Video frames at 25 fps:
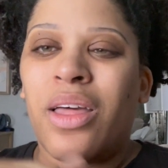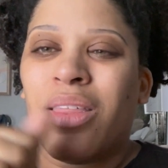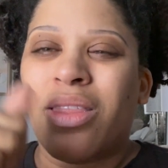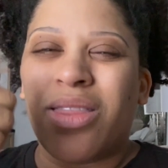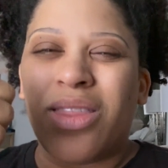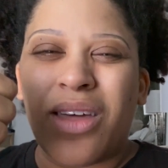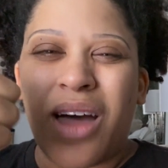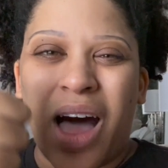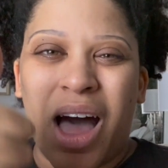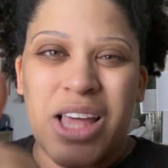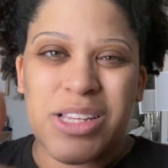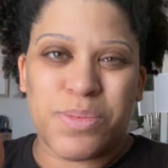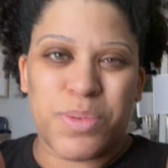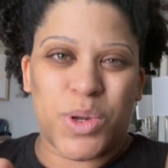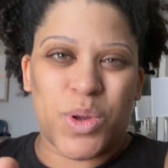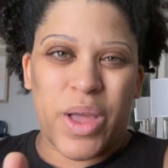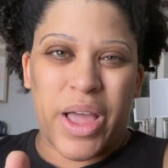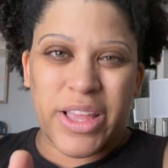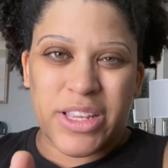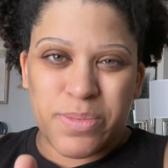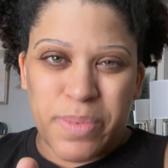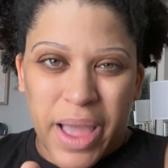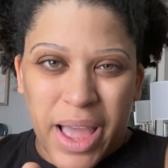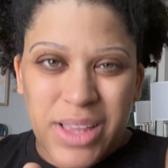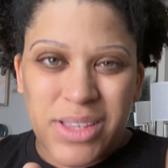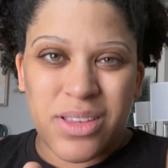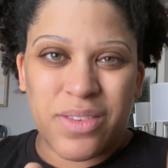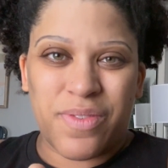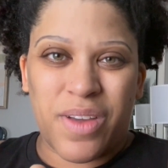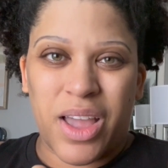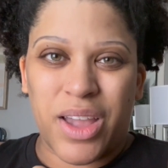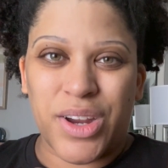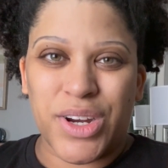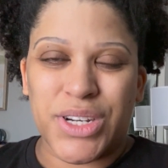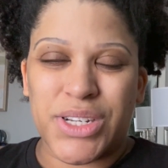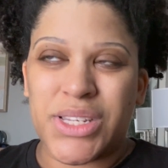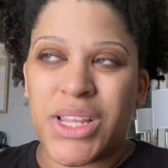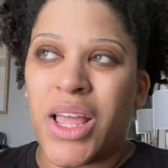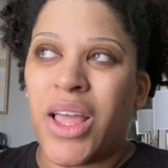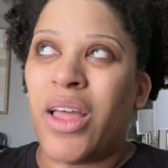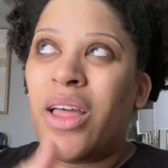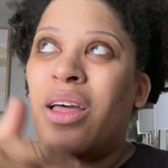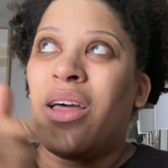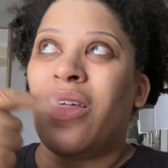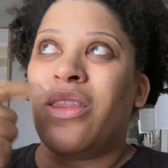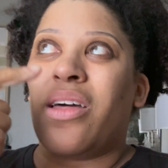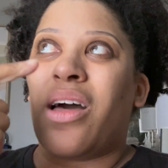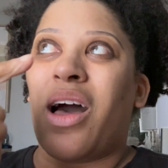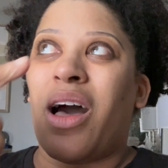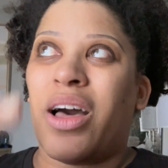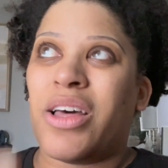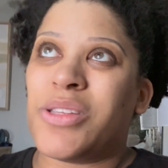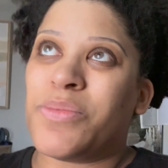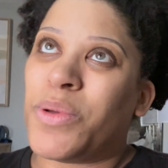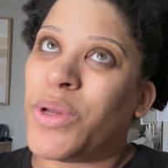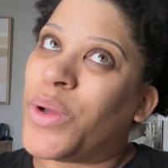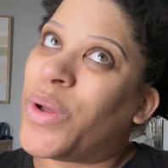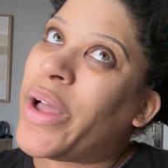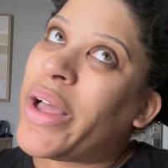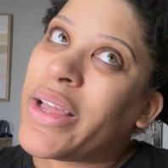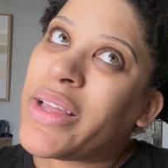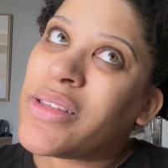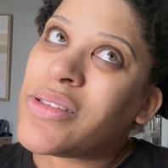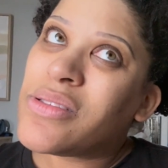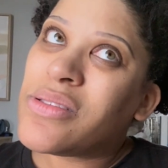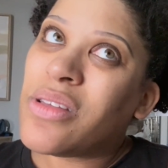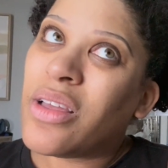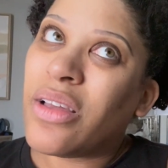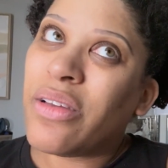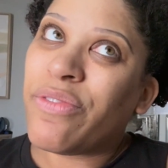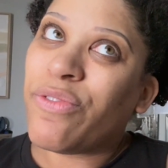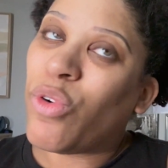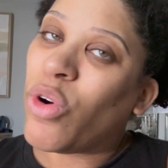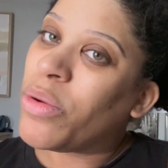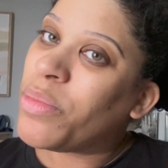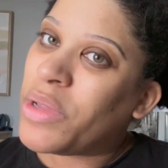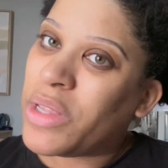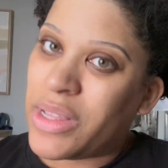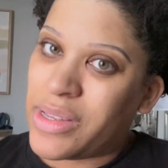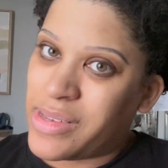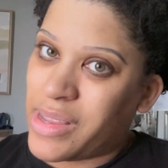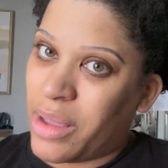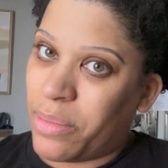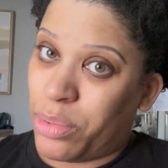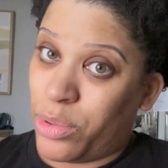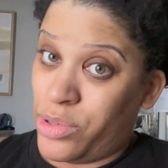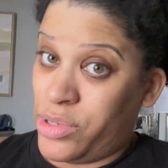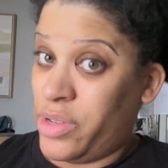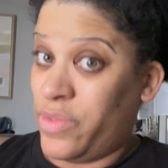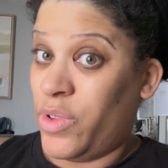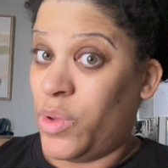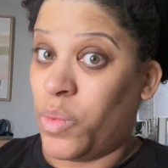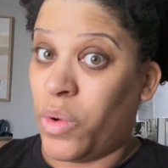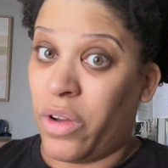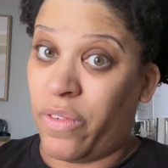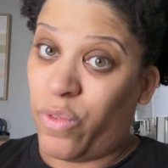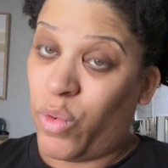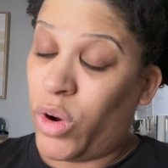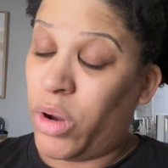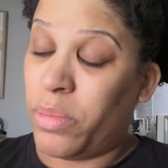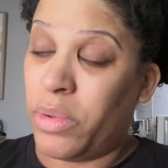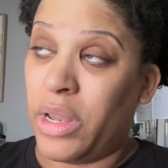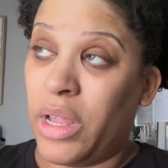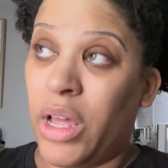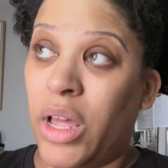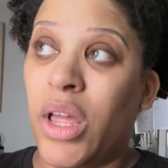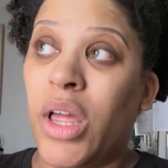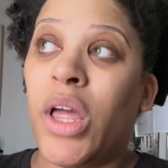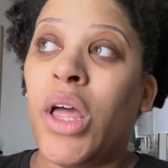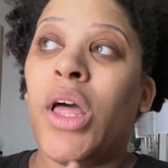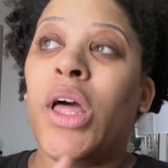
The hospital has pacifiers. The hospital has formula samples if you want formula.